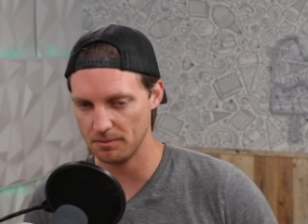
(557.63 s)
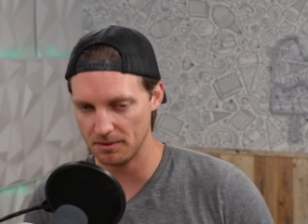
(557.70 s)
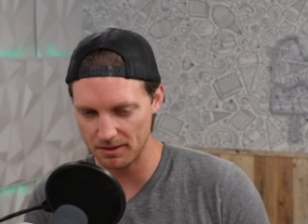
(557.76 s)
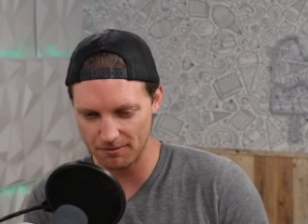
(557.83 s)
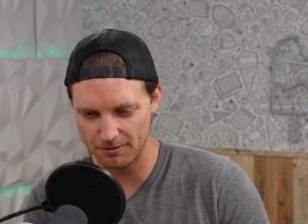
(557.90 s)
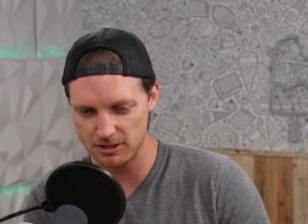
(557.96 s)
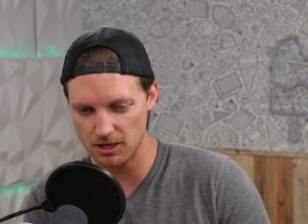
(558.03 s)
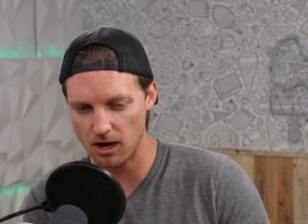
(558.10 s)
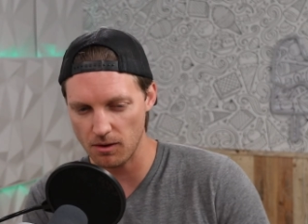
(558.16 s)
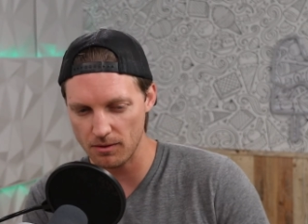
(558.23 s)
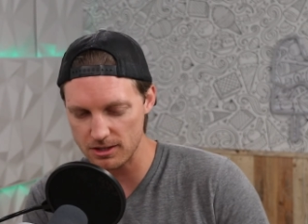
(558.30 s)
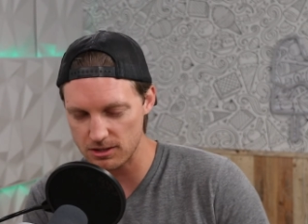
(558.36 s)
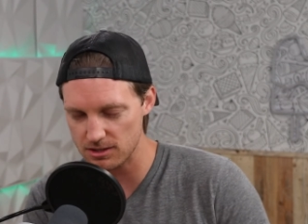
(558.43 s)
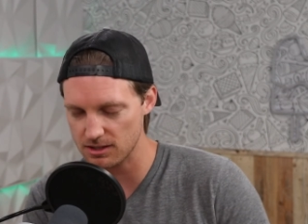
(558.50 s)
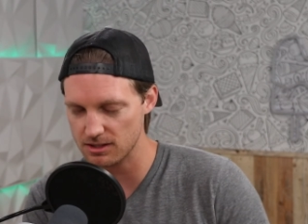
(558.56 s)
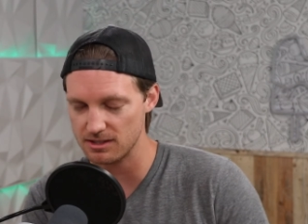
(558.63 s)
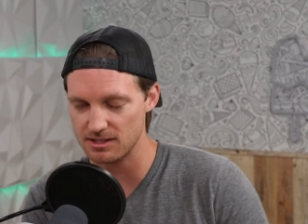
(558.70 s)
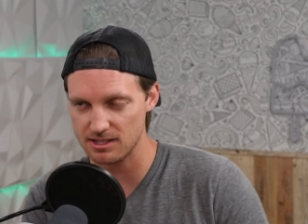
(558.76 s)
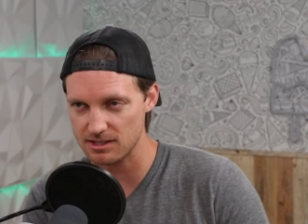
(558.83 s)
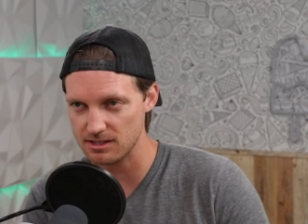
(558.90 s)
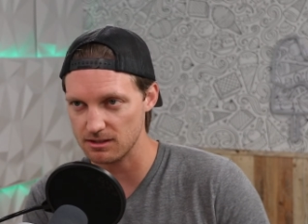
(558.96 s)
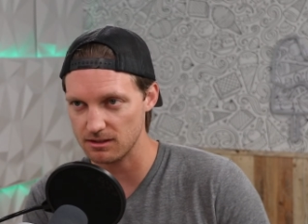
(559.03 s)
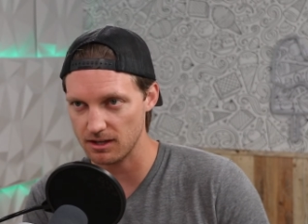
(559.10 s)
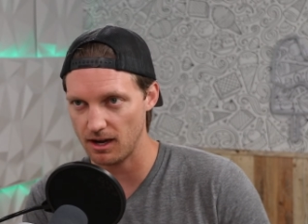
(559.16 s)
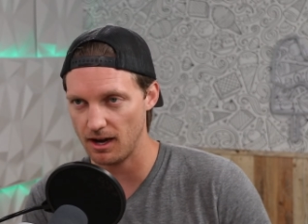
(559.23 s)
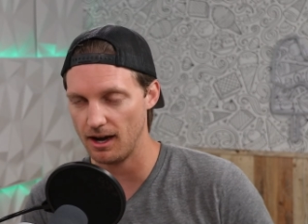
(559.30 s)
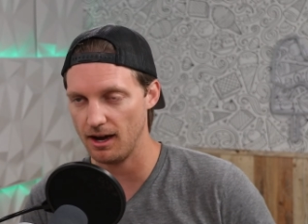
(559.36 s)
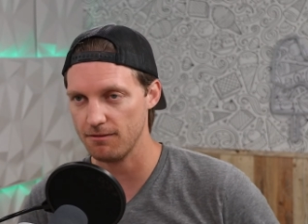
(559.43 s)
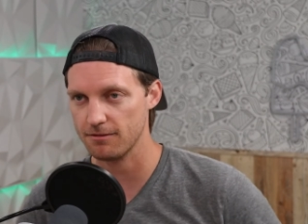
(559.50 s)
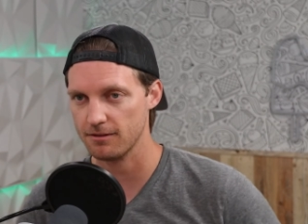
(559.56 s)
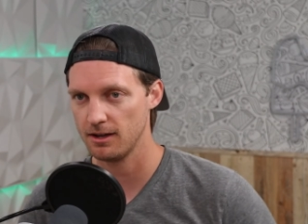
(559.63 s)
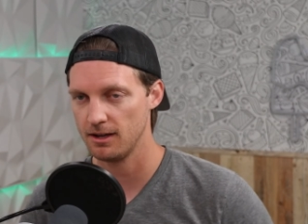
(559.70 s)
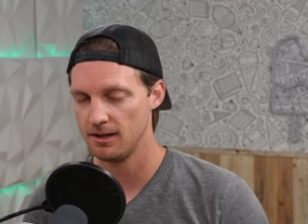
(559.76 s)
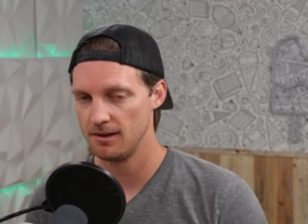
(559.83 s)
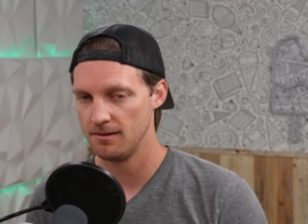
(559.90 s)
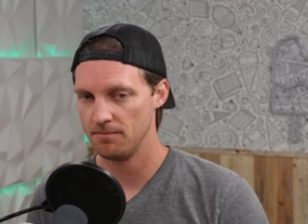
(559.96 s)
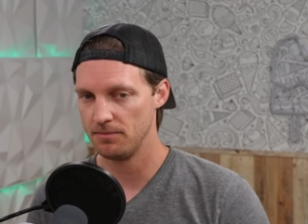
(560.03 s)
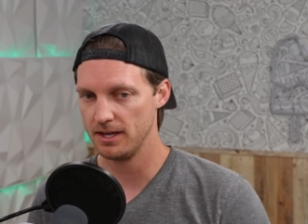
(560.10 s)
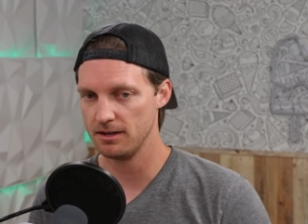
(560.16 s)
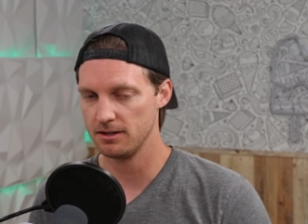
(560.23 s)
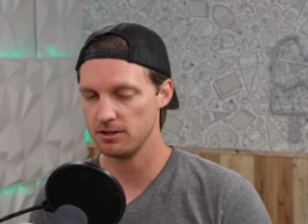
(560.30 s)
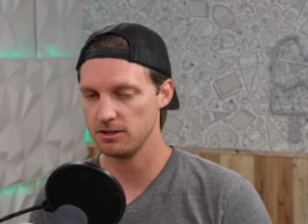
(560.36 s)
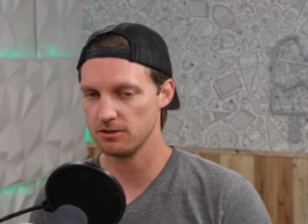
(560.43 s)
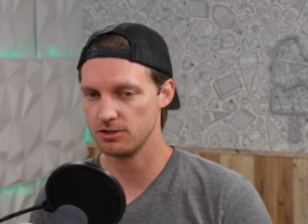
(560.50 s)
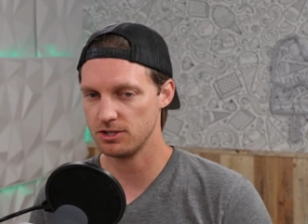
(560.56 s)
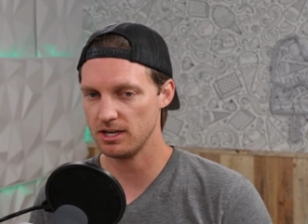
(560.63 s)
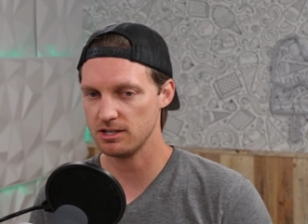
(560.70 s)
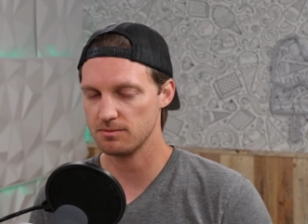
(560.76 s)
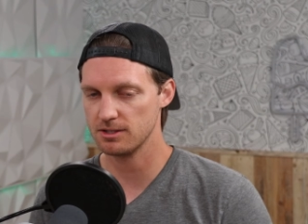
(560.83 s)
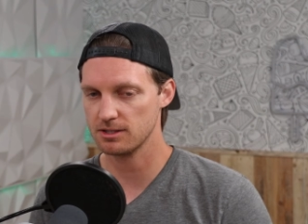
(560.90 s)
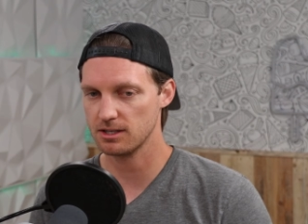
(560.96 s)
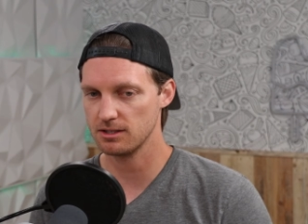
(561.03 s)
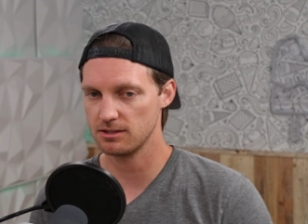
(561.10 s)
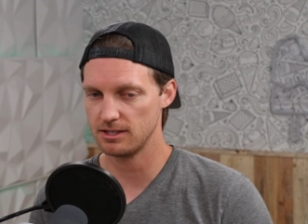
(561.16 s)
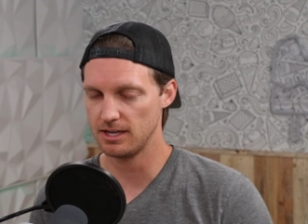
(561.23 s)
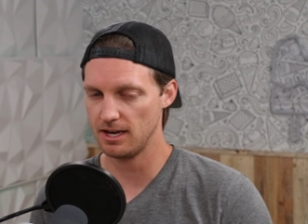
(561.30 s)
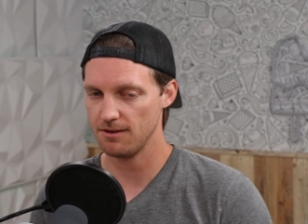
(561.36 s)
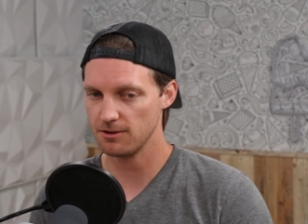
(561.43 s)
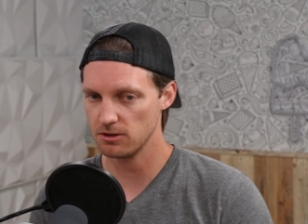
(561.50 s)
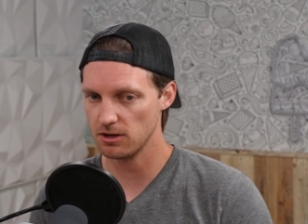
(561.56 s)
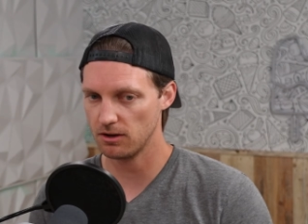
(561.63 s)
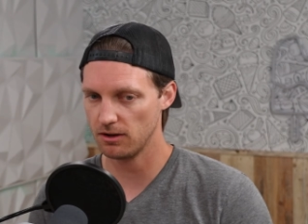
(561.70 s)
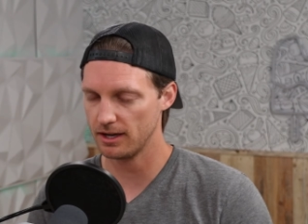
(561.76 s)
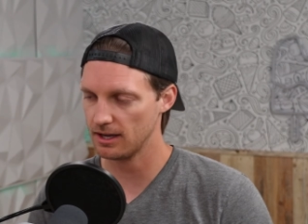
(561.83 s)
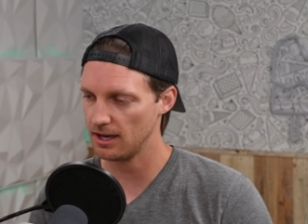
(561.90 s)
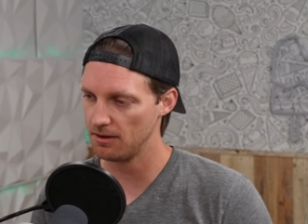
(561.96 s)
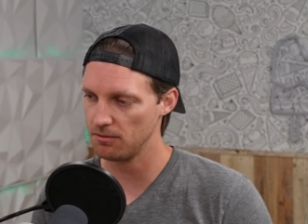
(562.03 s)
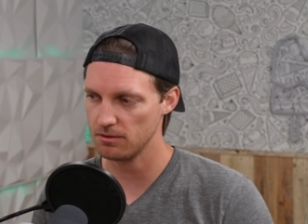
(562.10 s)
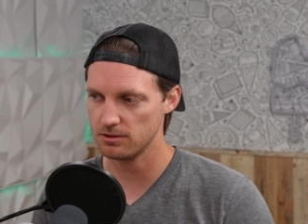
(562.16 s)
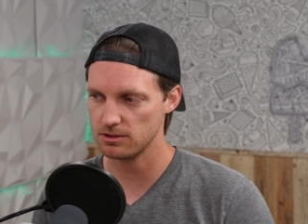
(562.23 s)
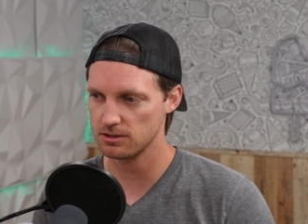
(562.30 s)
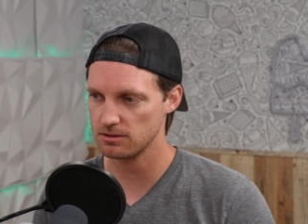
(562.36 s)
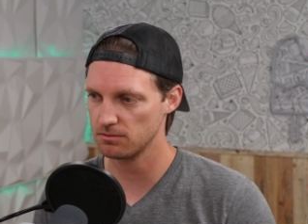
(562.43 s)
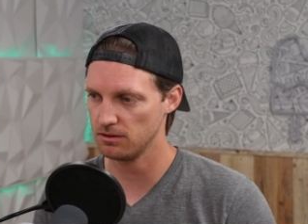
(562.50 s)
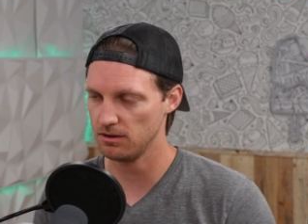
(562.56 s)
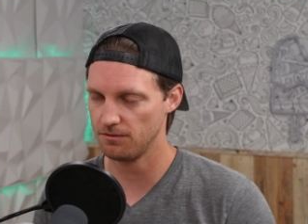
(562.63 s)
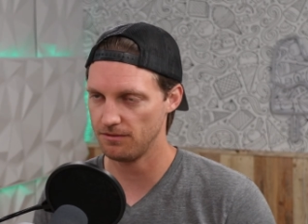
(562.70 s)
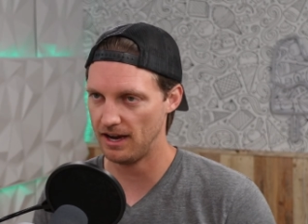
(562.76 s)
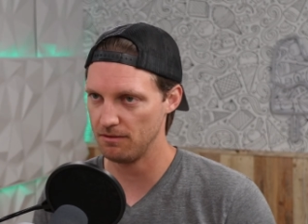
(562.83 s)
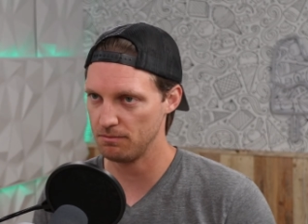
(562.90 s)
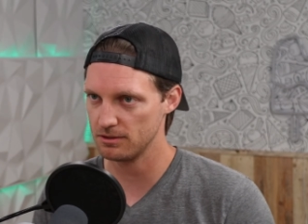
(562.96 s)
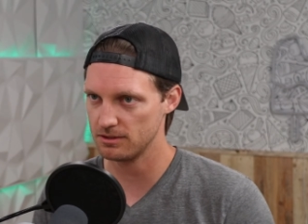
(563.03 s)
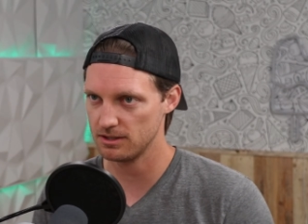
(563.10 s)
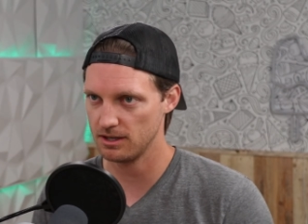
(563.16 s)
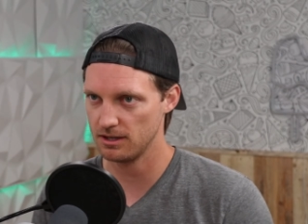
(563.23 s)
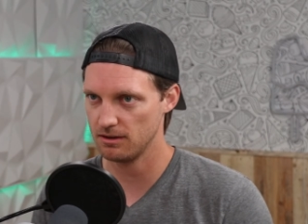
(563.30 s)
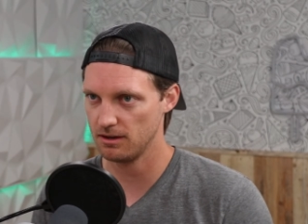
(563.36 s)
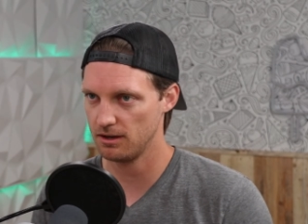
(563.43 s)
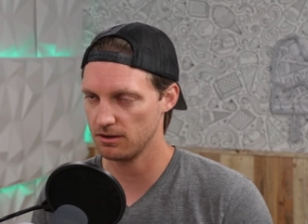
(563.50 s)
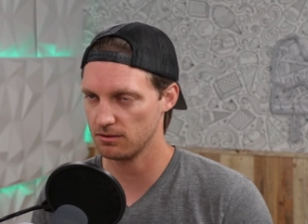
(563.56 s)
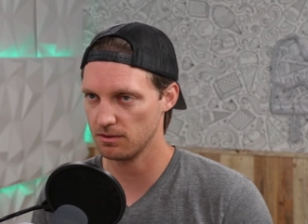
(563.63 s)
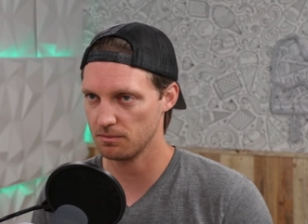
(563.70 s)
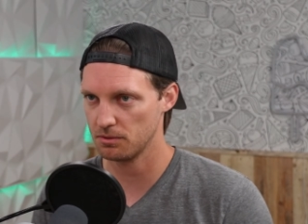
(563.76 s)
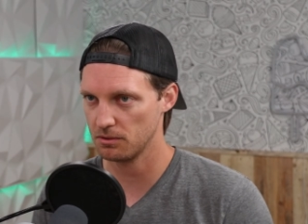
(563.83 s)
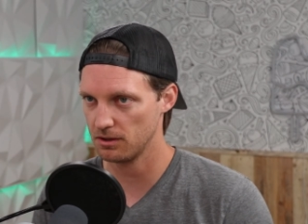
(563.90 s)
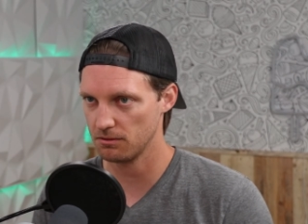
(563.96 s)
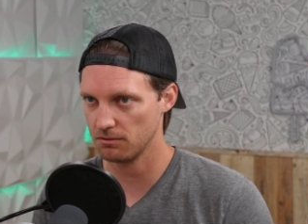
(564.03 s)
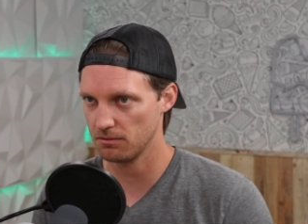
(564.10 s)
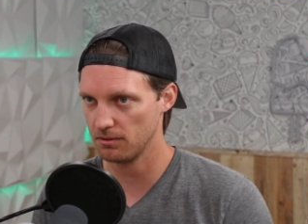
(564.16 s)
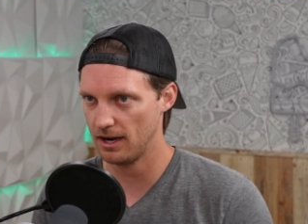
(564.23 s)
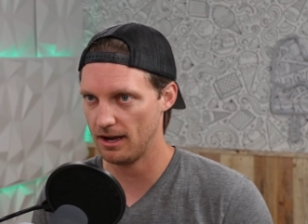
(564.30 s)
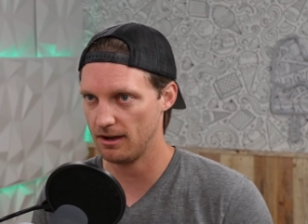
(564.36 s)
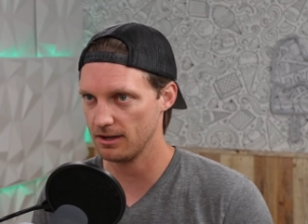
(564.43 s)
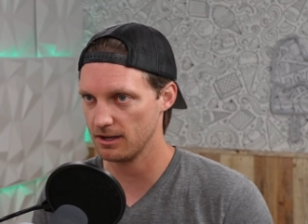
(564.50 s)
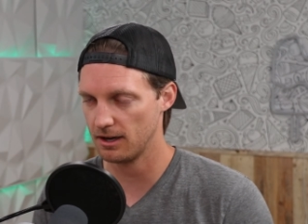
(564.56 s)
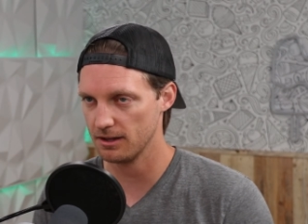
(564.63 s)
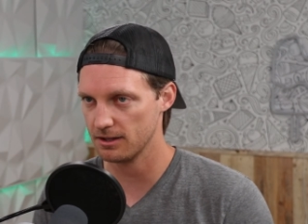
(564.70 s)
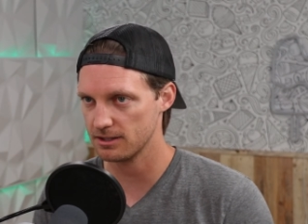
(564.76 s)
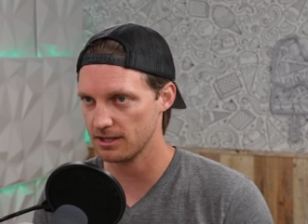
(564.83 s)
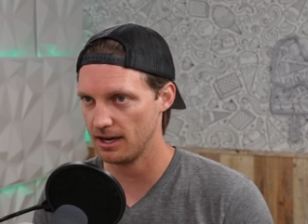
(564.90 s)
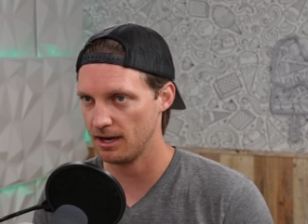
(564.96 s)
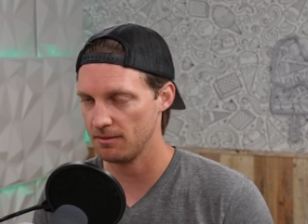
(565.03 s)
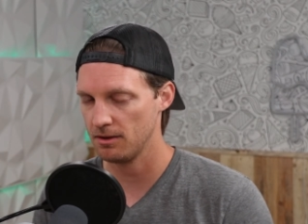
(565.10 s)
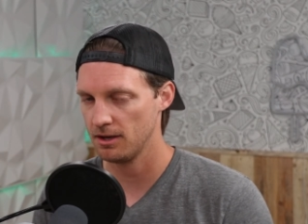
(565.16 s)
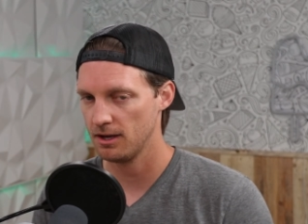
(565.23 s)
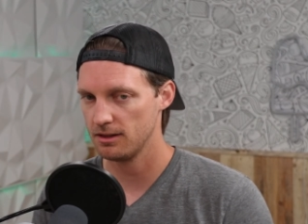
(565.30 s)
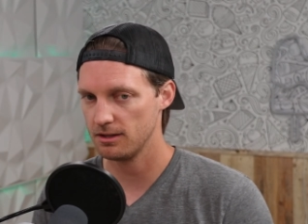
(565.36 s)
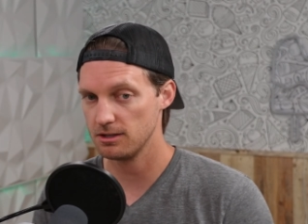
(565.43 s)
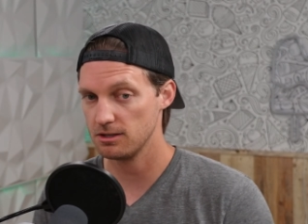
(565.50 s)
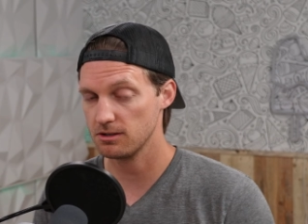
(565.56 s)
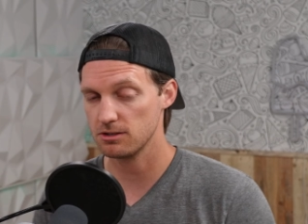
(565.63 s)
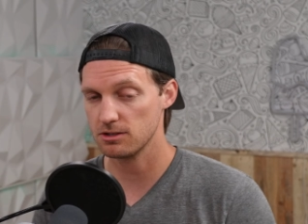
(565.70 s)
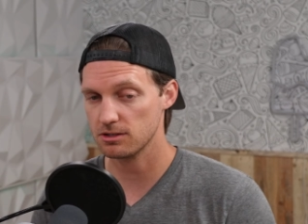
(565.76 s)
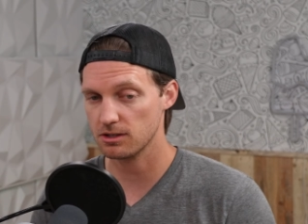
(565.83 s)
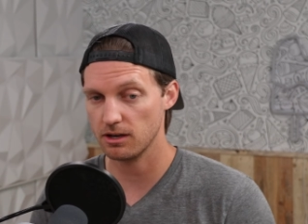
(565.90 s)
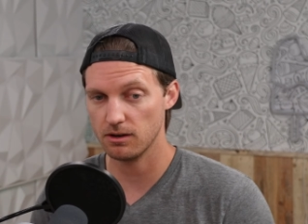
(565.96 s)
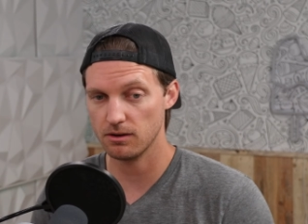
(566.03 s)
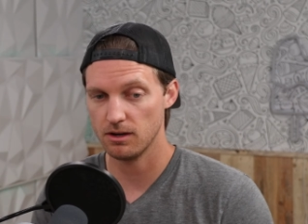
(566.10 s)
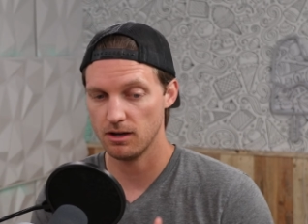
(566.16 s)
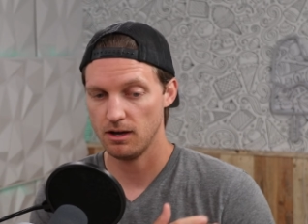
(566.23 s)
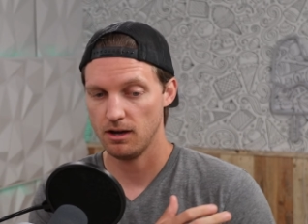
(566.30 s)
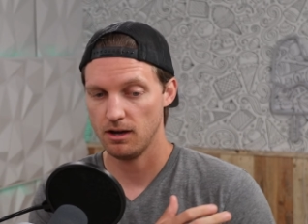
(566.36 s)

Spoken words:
But if it's always just consistently off, then your judgments can say, if you know, like, hey, we're at 5% underreporting reality all the time, then you can just go,